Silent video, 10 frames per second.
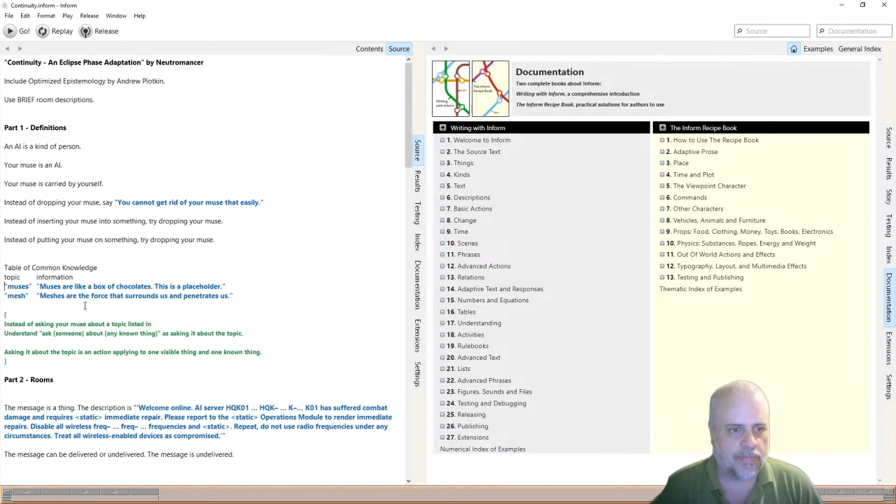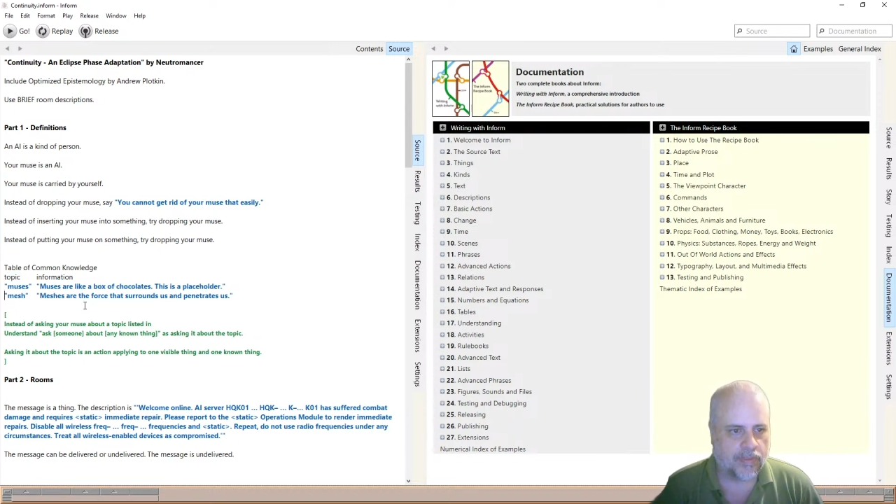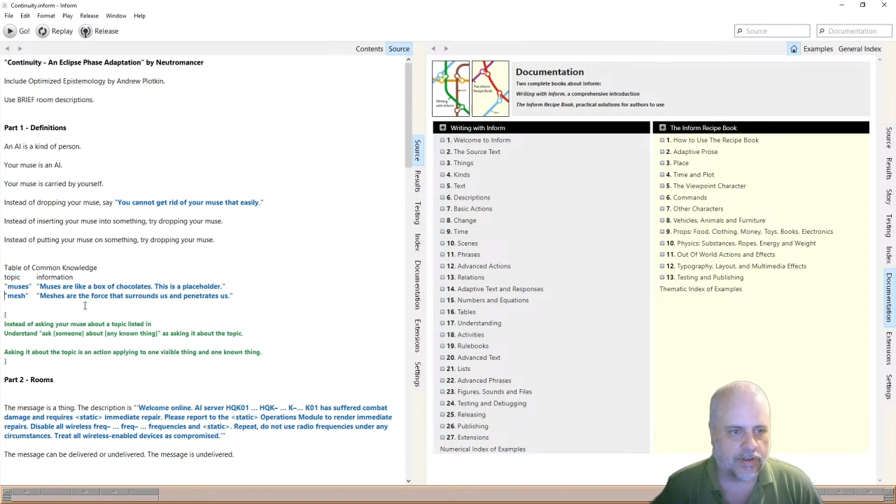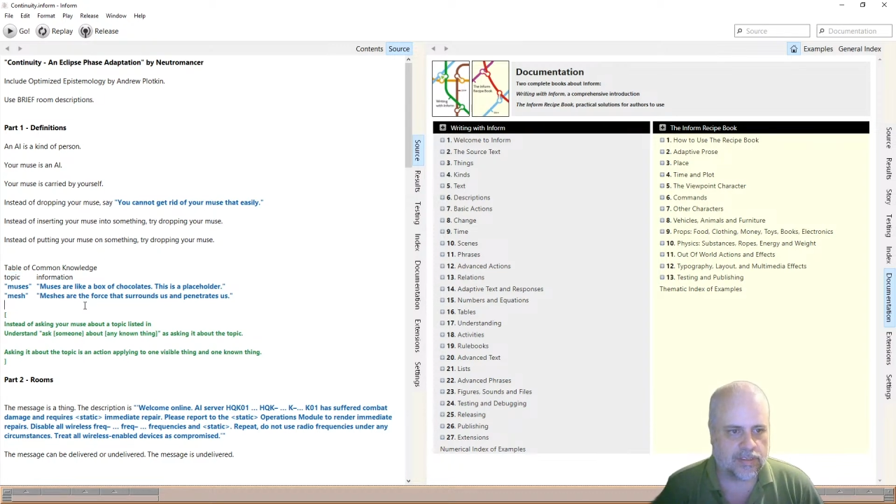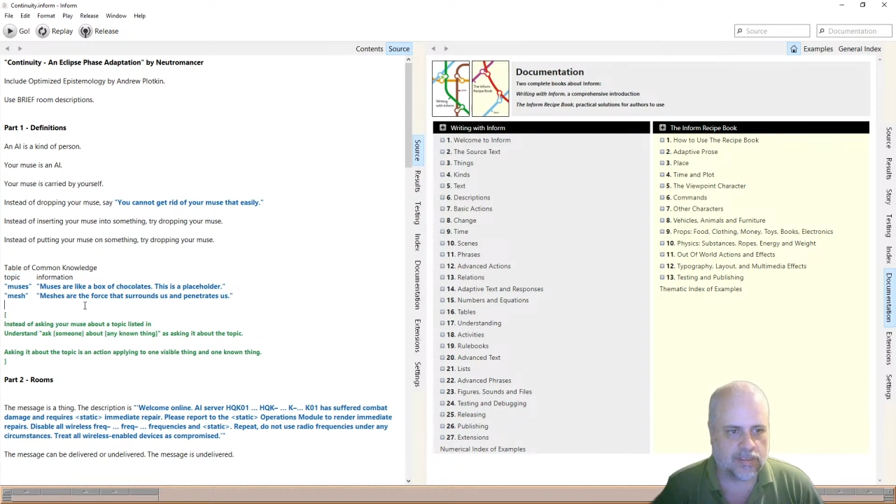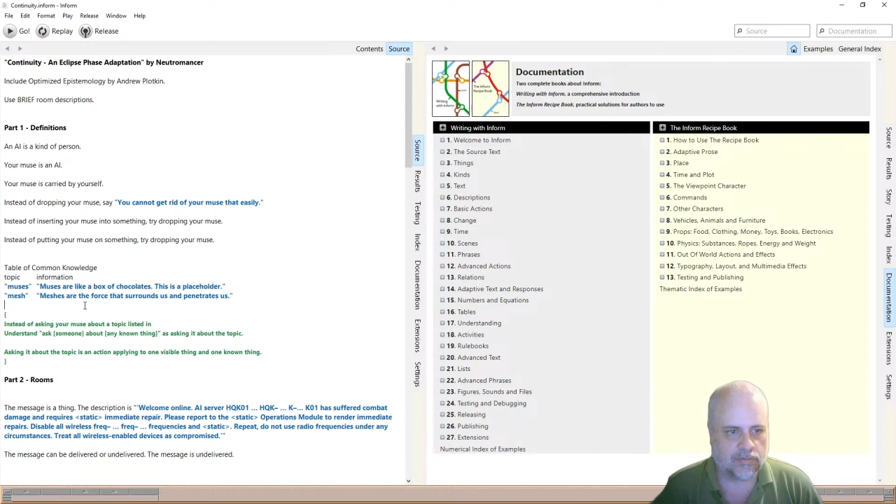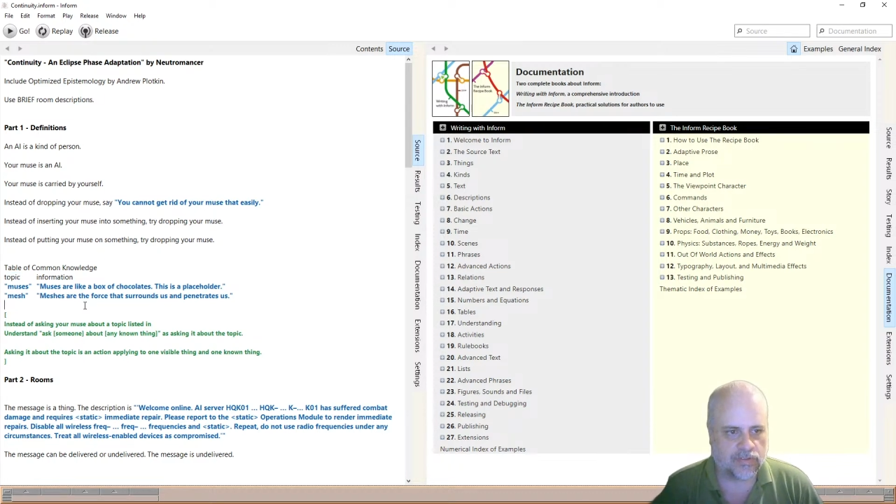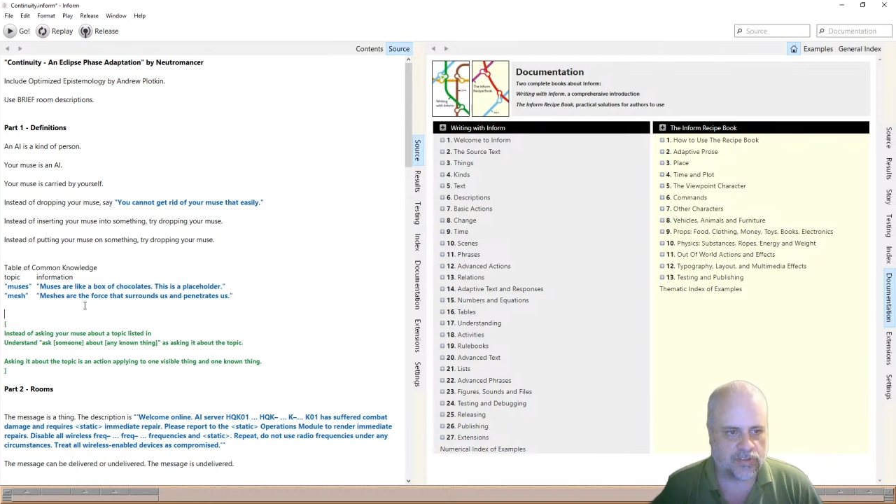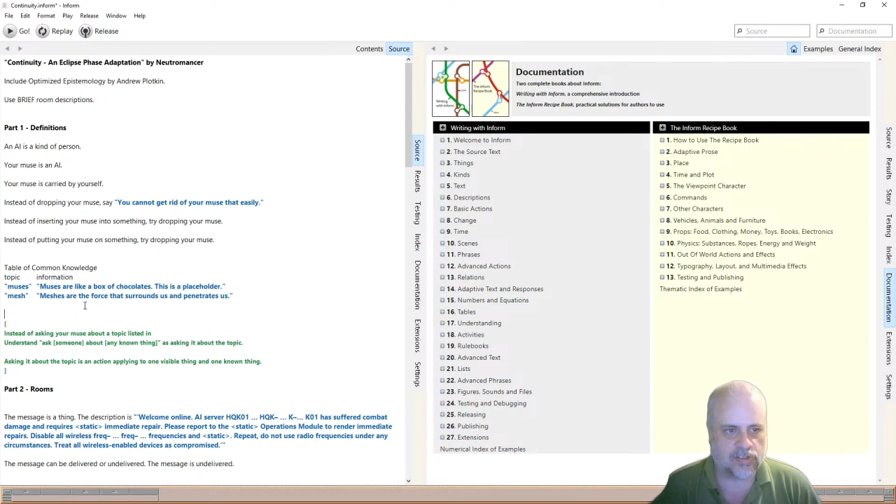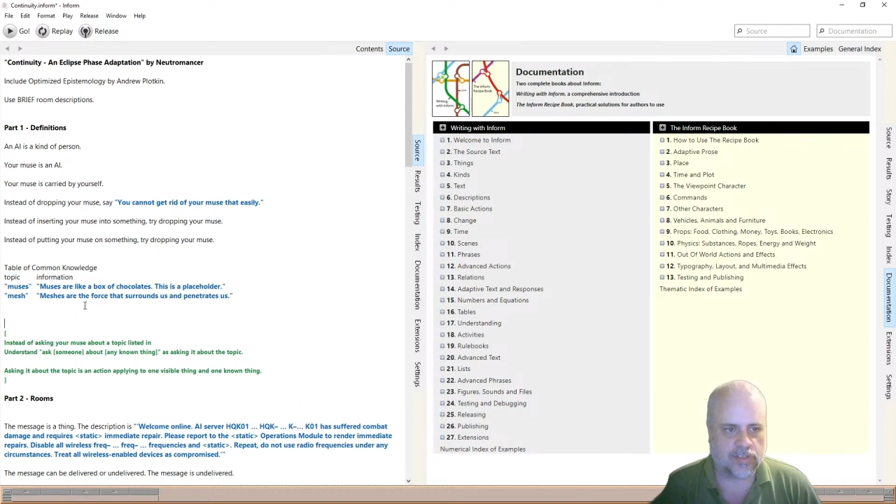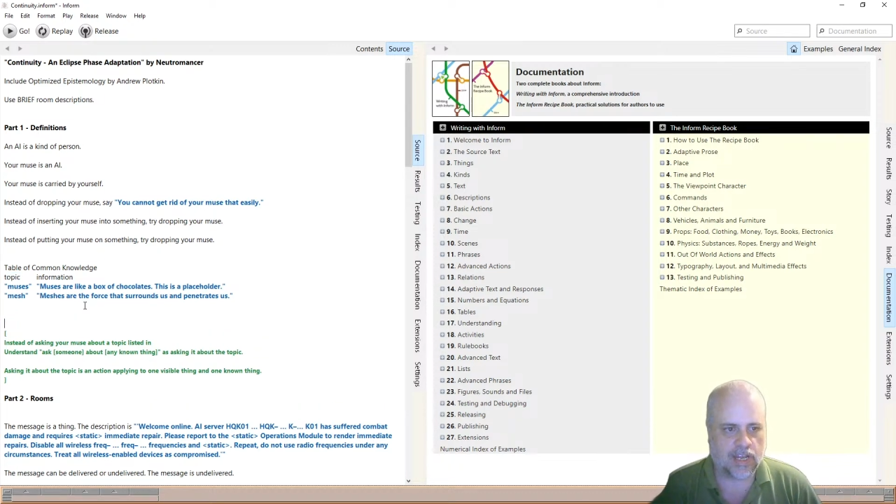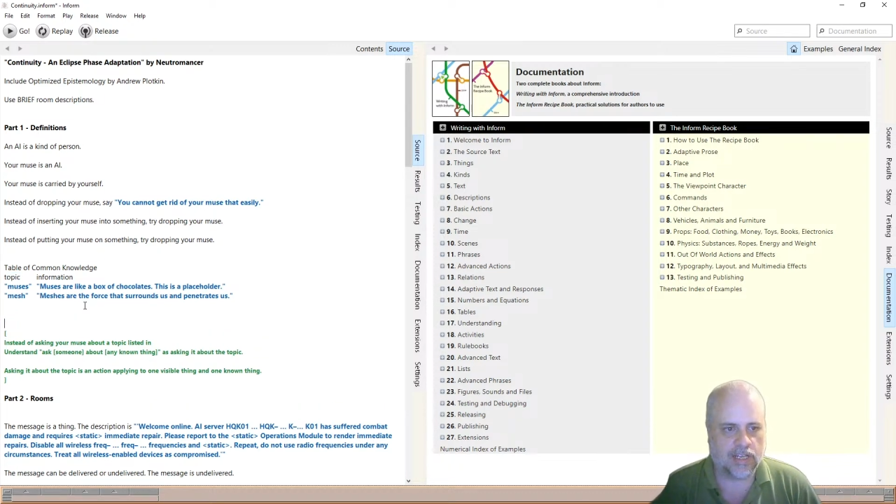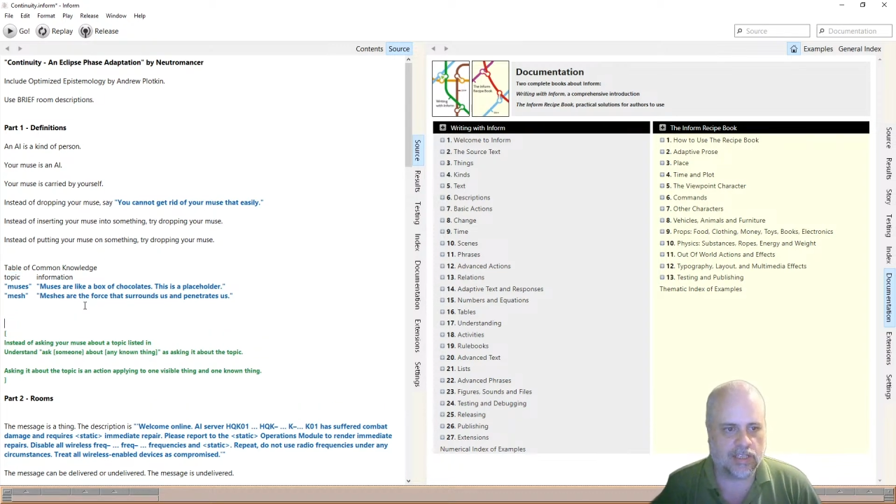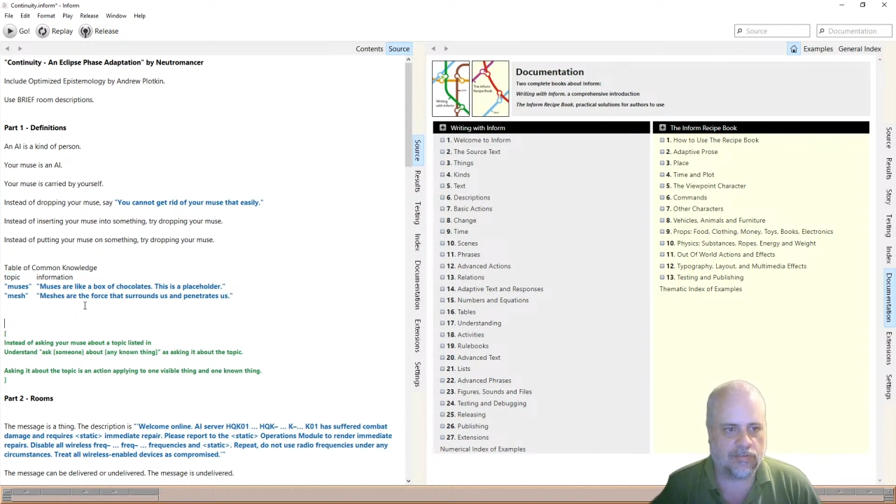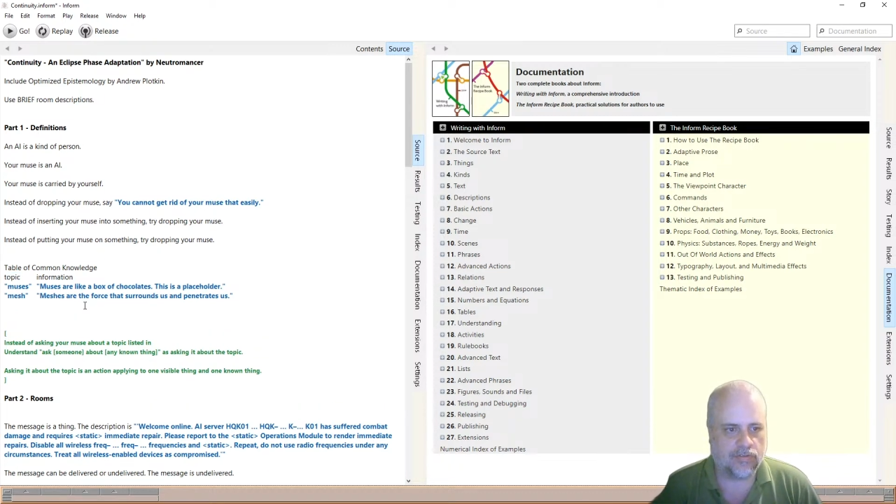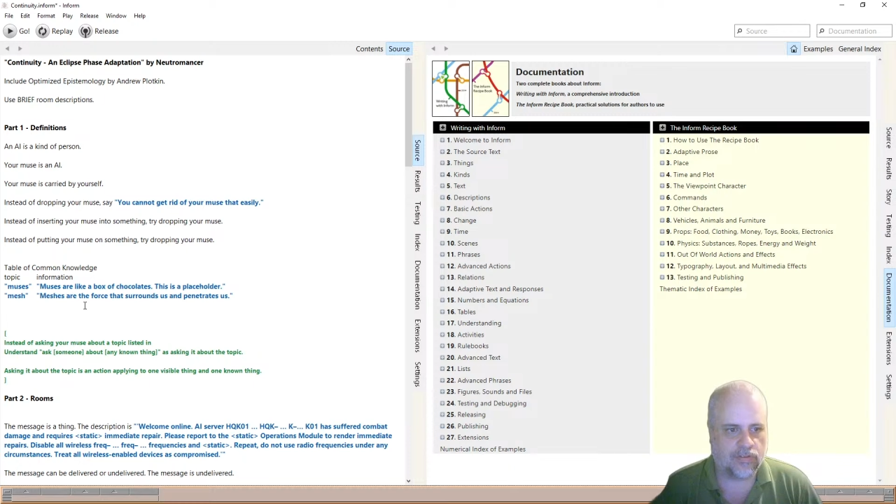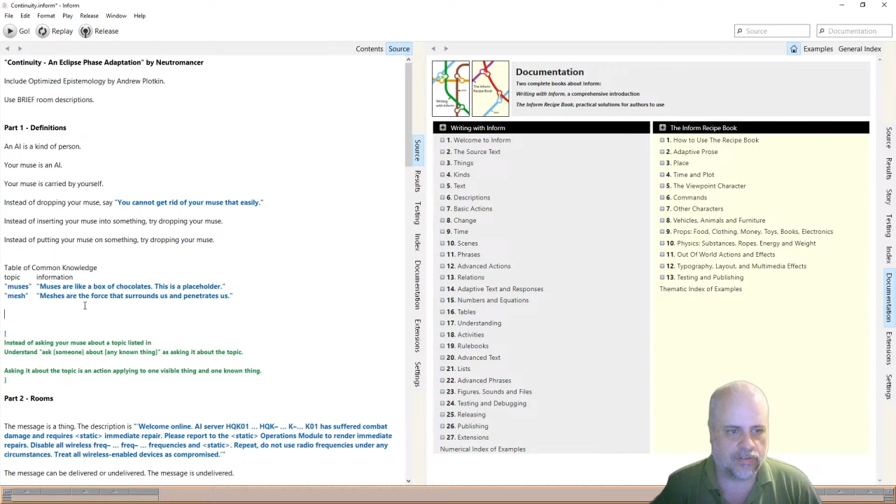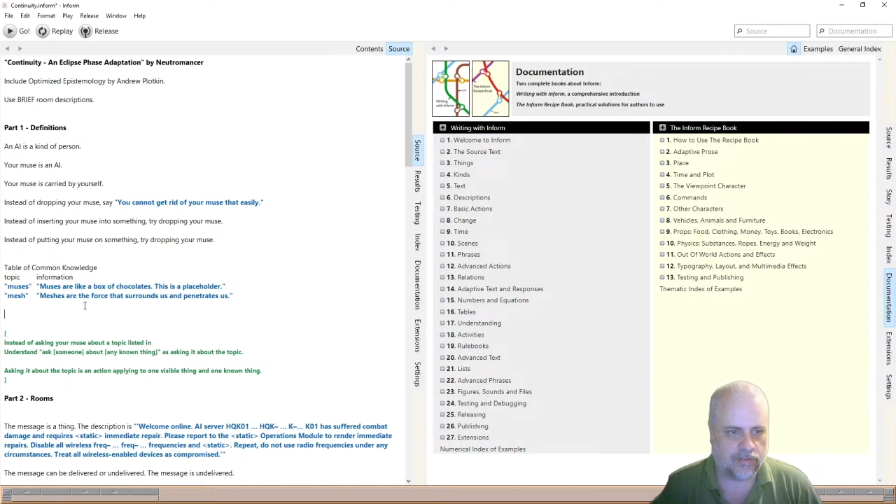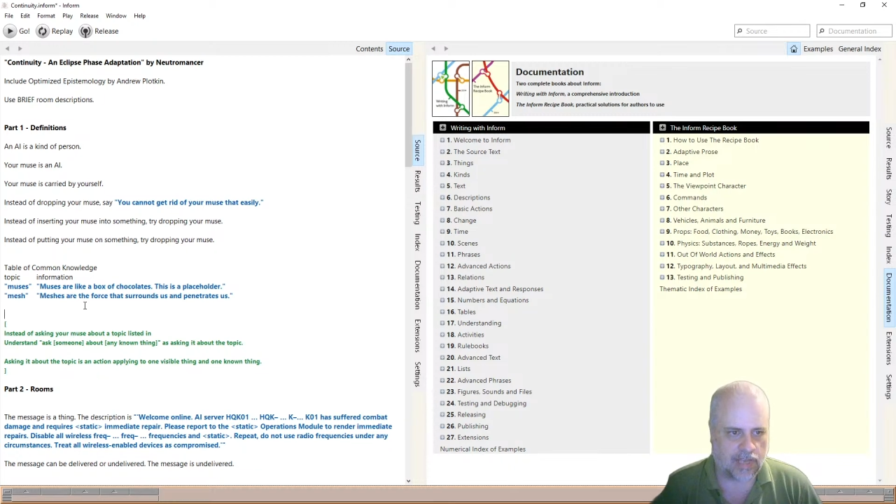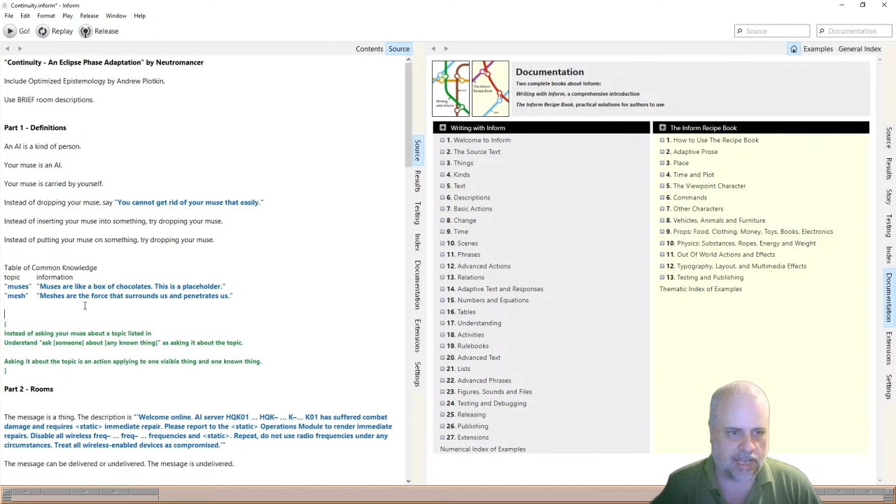there is some functionality for